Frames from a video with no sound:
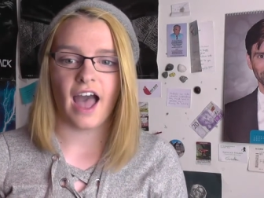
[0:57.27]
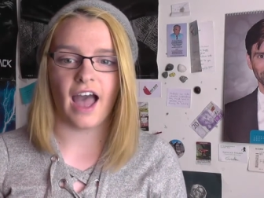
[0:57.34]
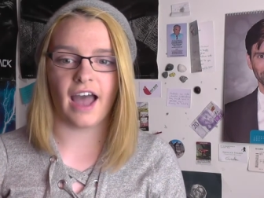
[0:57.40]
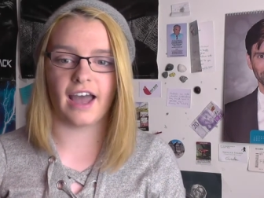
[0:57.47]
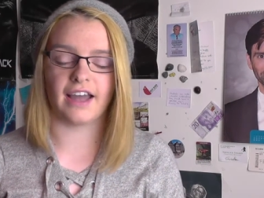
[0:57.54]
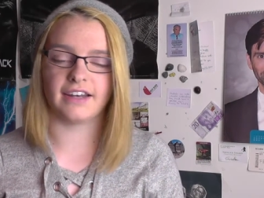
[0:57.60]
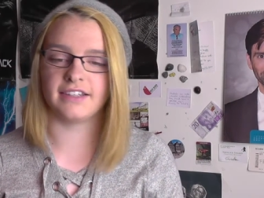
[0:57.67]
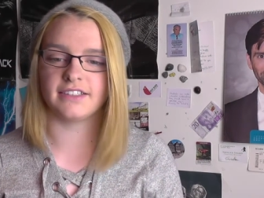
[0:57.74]

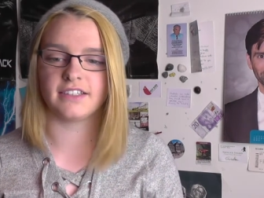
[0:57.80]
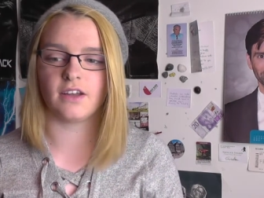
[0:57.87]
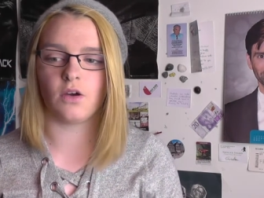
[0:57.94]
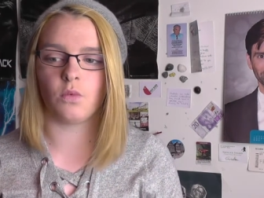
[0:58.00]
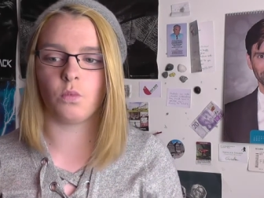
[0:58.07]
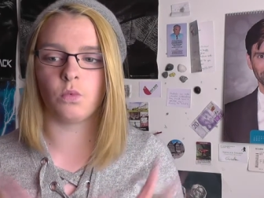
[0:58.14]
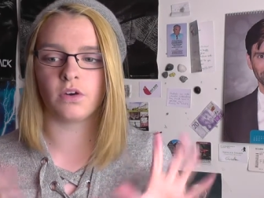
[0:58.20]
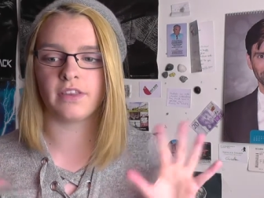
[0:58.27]
And
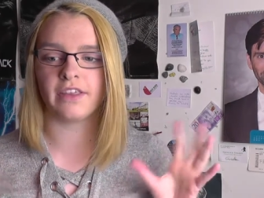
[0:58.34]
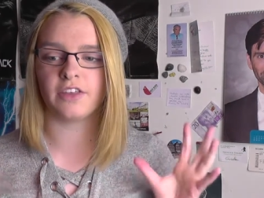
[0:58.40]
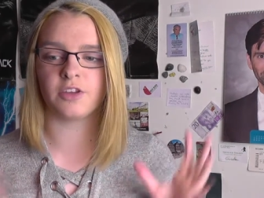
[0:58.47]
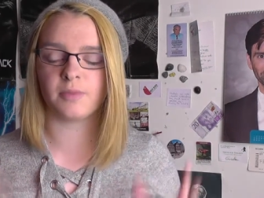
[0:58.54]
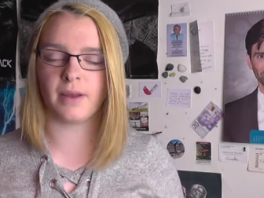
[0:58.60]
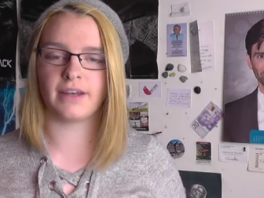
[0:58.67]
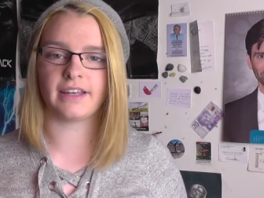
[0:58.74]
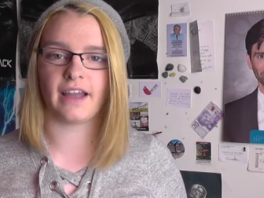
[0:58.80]
one of the
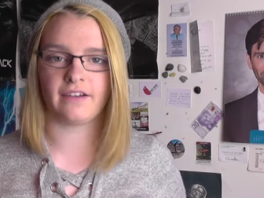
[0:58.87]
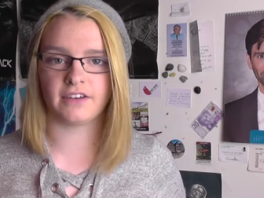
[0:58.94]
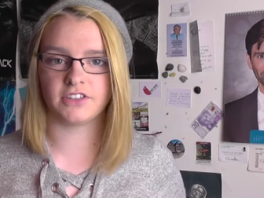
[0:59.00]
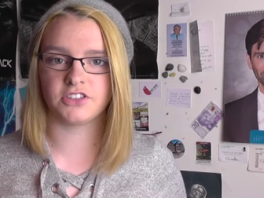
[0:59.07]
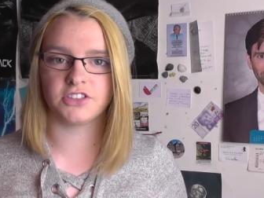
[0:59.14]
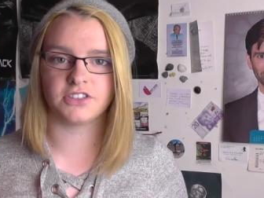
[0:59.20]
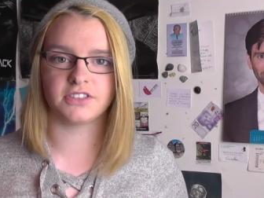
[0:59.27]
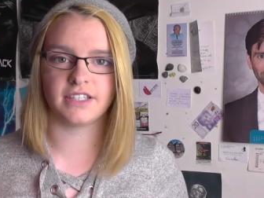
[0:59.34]
other main
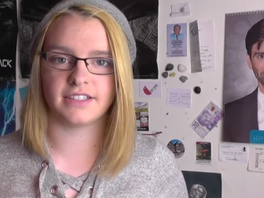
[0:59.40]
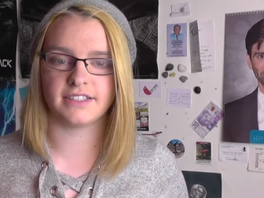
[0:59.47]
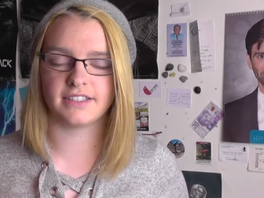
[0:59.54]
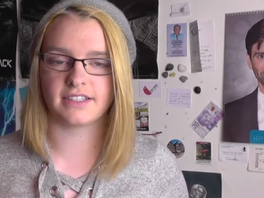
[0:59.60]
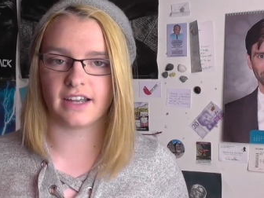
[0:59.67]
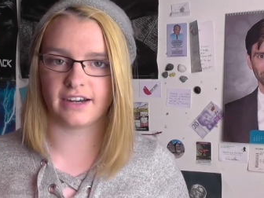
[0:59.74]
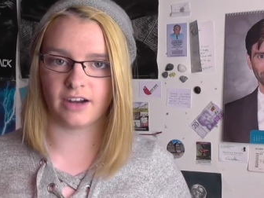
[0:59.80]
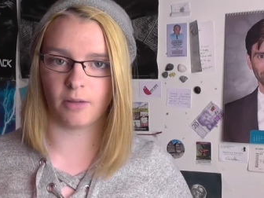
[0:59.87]
characters is this
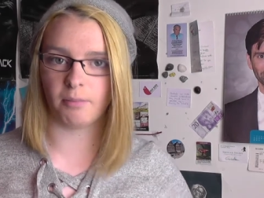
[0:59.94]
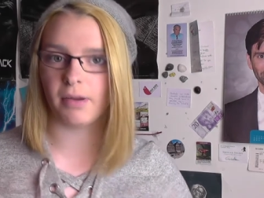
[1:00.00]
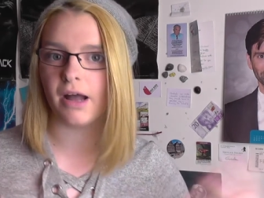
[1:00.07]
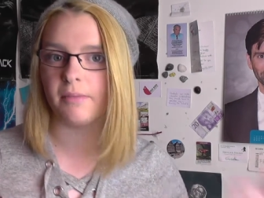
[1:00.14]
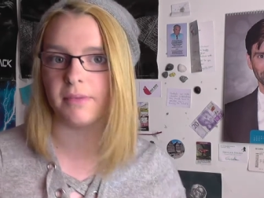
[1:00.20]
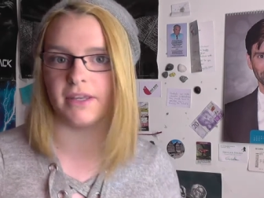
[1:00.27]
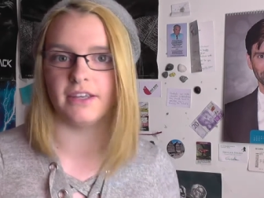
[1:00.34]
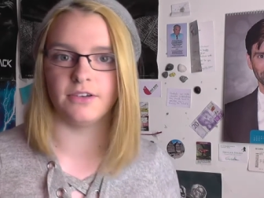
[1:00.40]
guy called
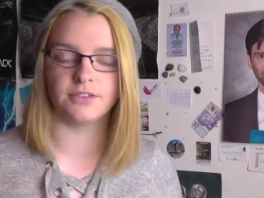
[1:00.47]
Bobby,